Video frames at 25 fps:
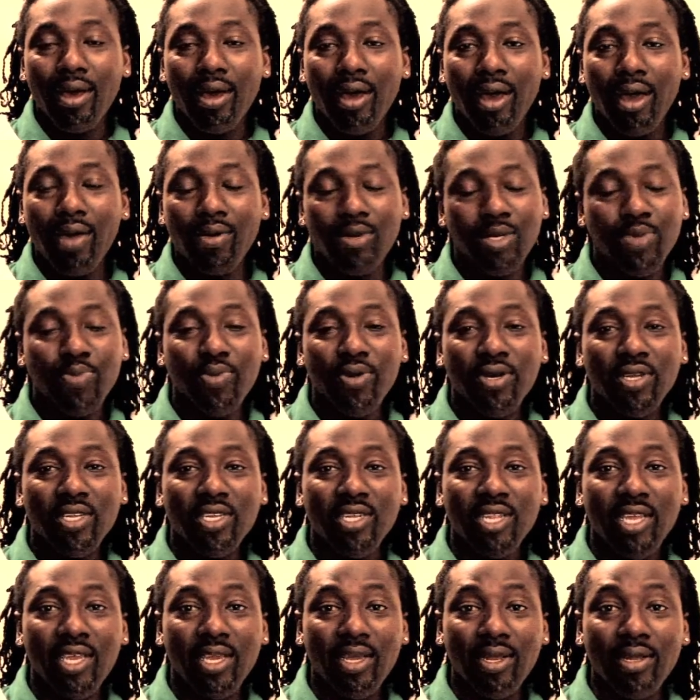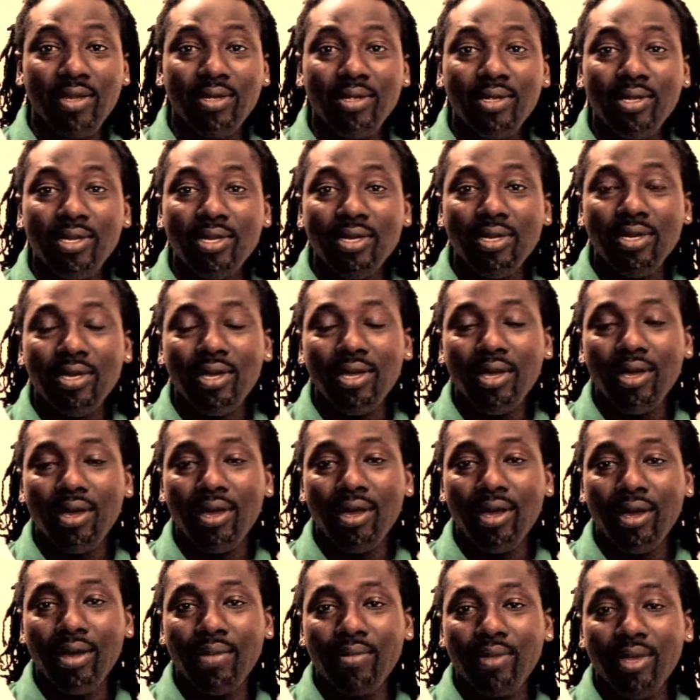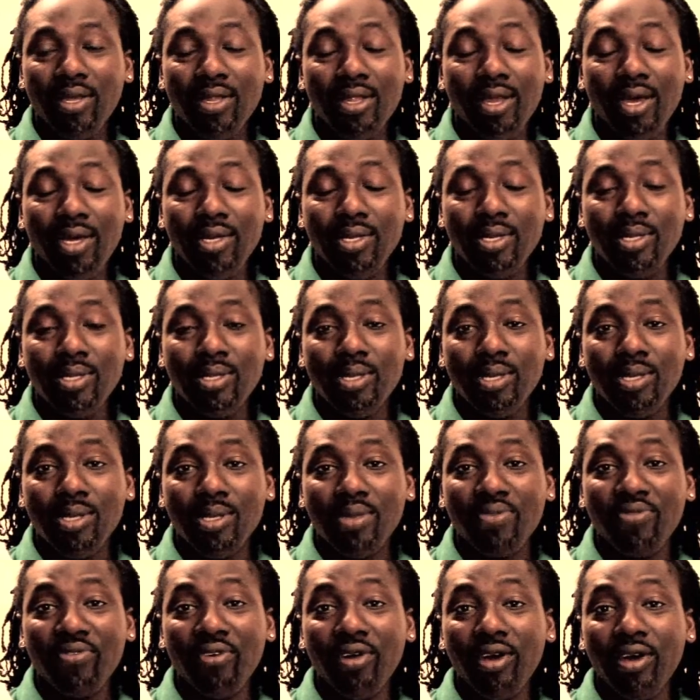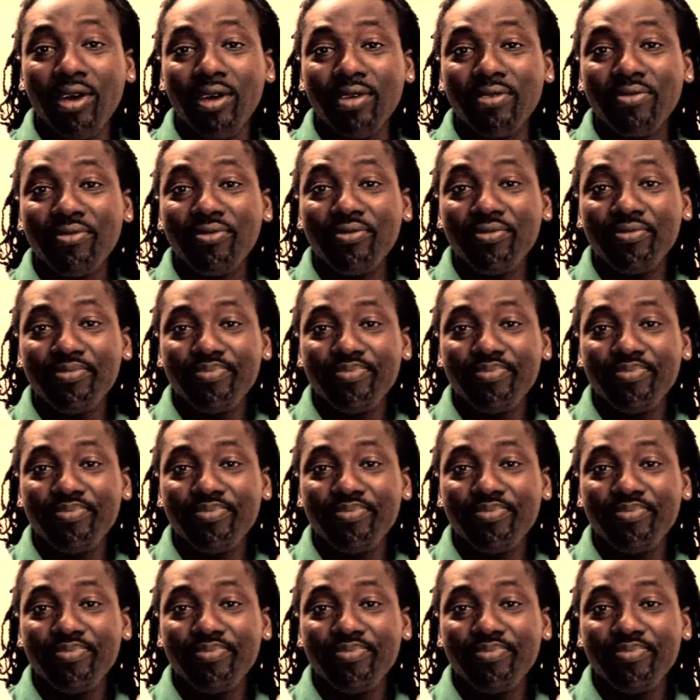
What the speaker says: I was born in England in 1965,